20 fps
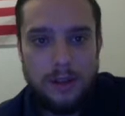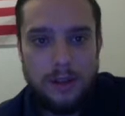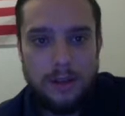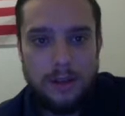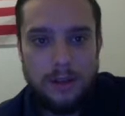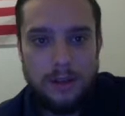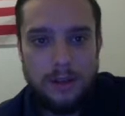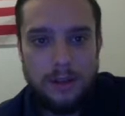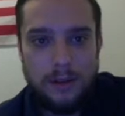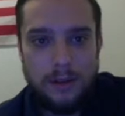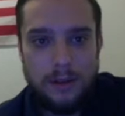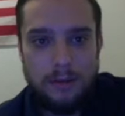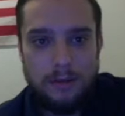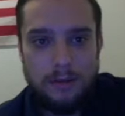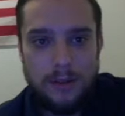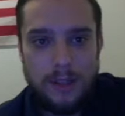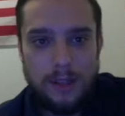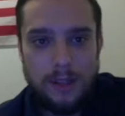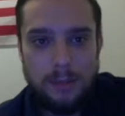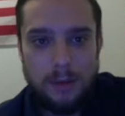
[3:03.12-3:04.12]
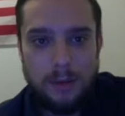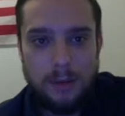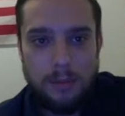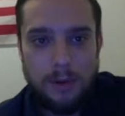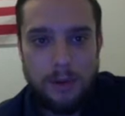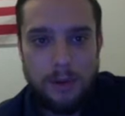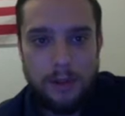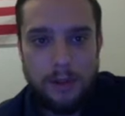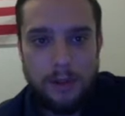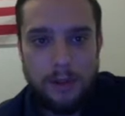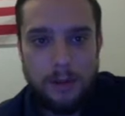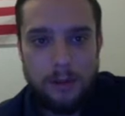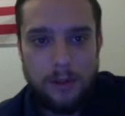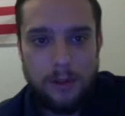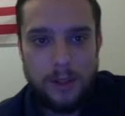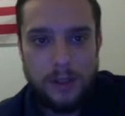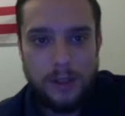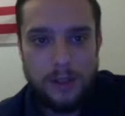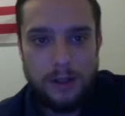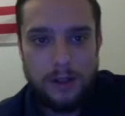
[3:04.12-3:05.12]
the Facebook button over
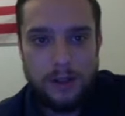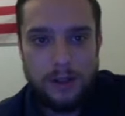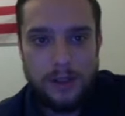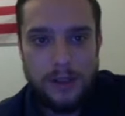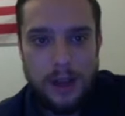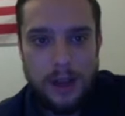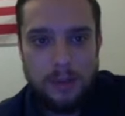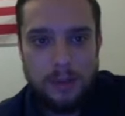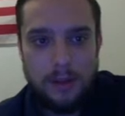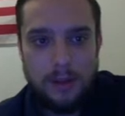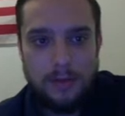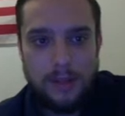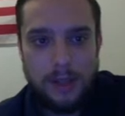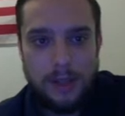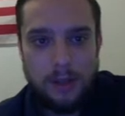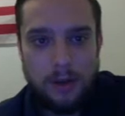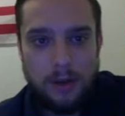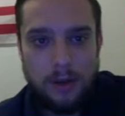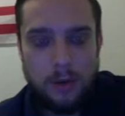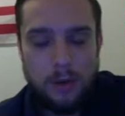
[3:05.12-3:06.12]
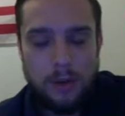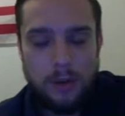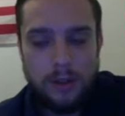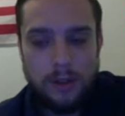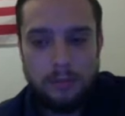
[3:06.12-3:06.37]
here in the top left-hand corner.